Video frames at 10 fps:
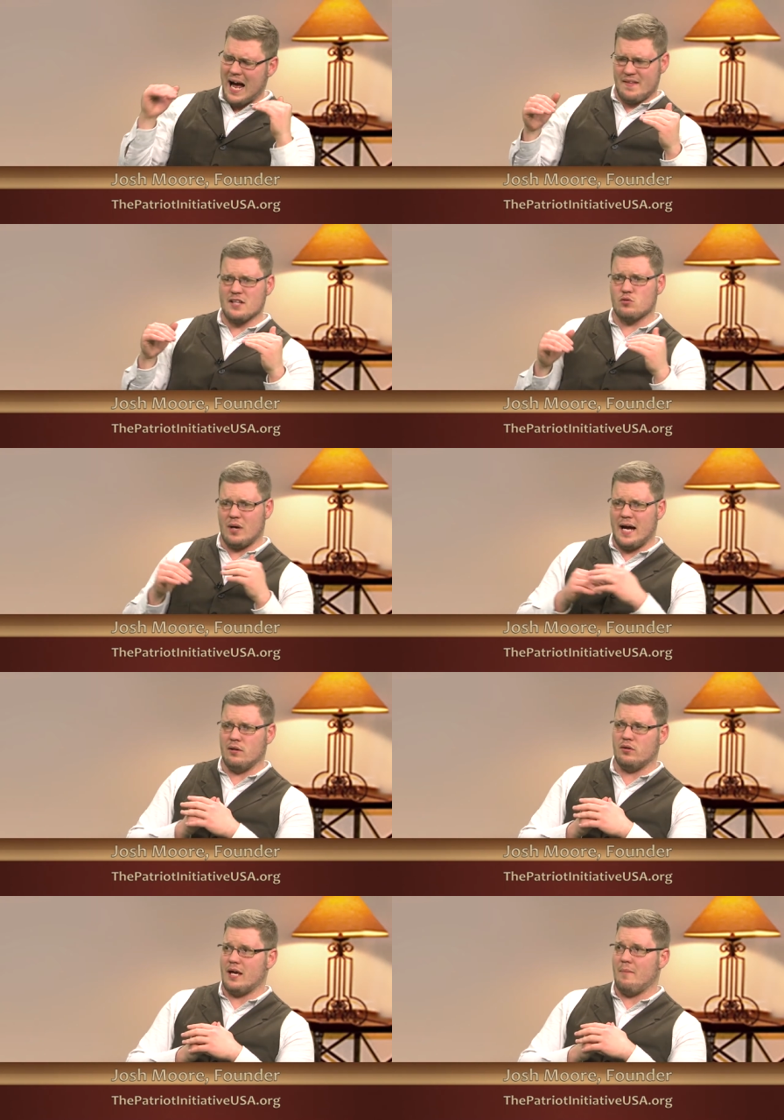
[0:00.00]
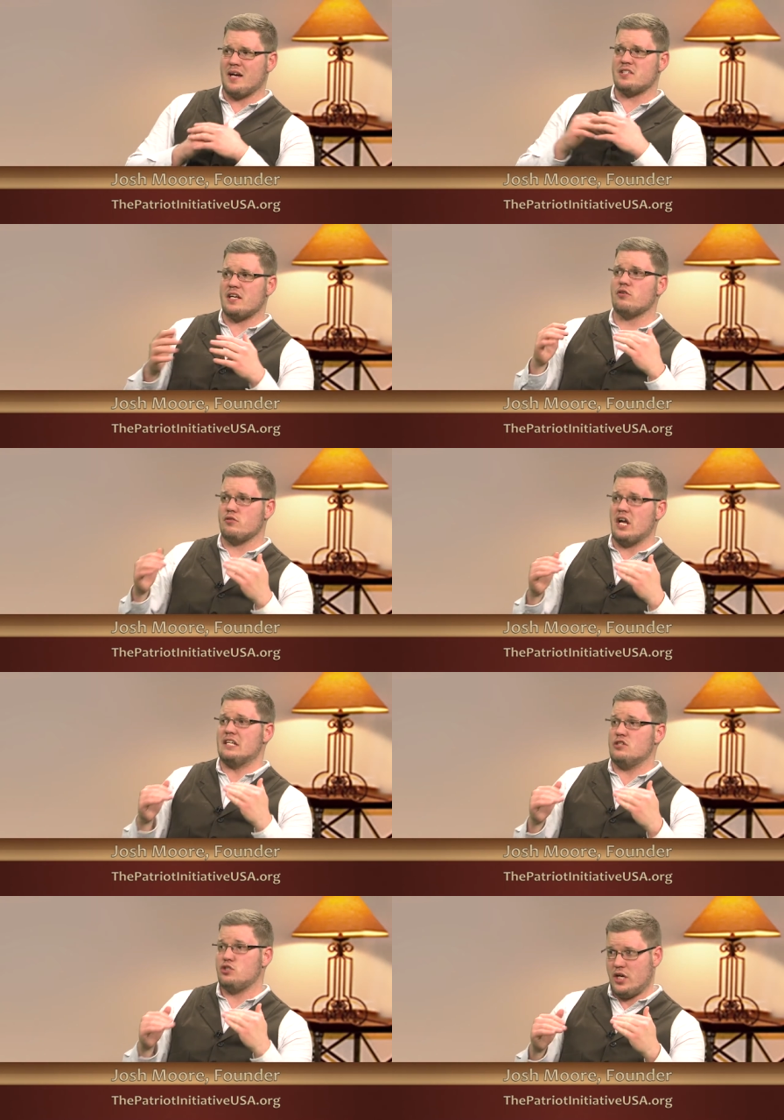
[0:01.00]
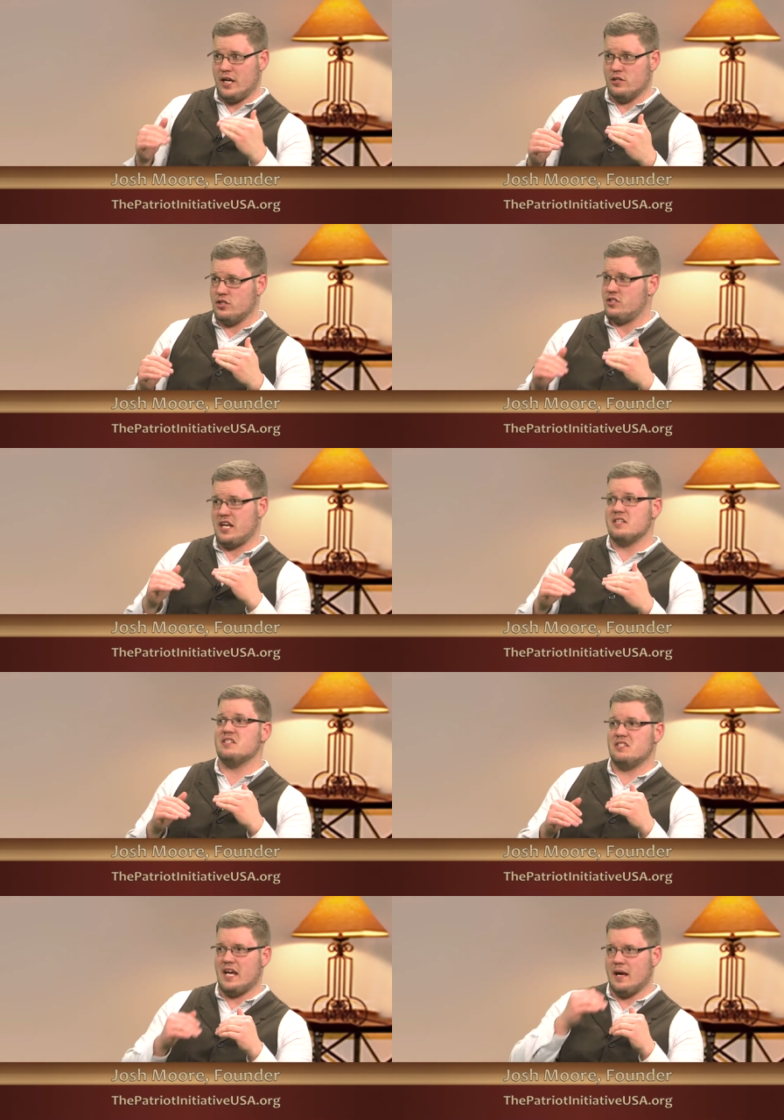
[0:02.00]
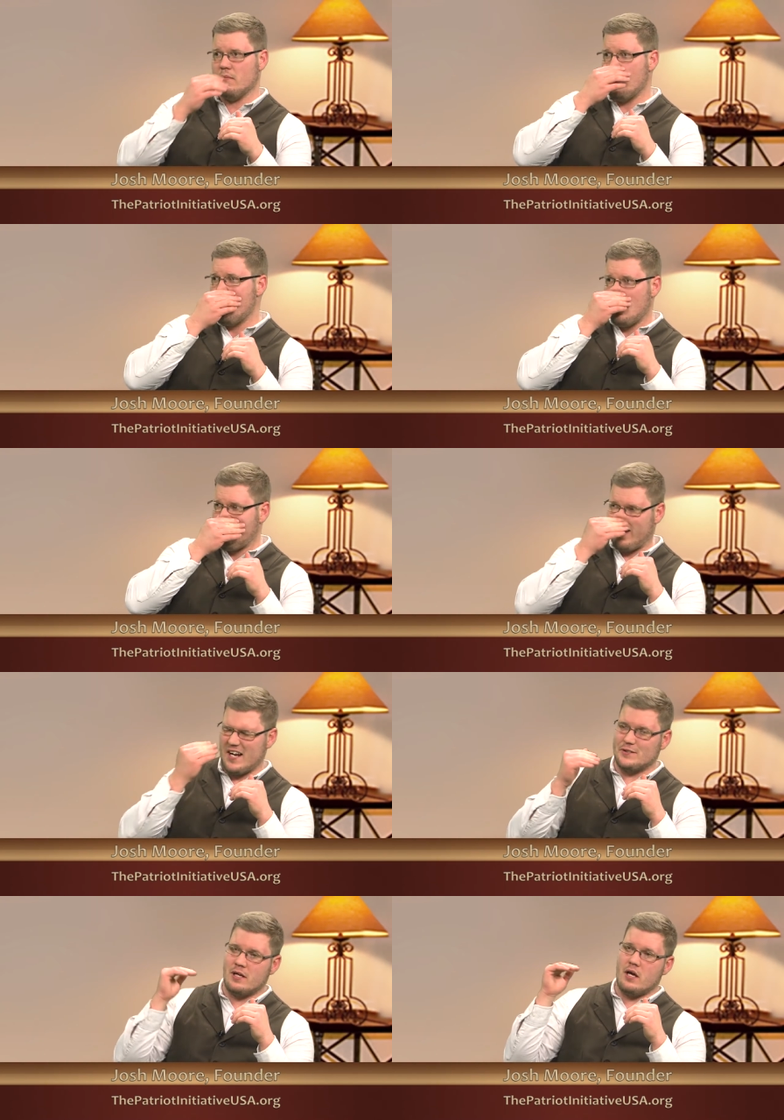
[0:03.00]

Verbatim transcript: that's what I look at. My standard doesn't change. It stays the same, right?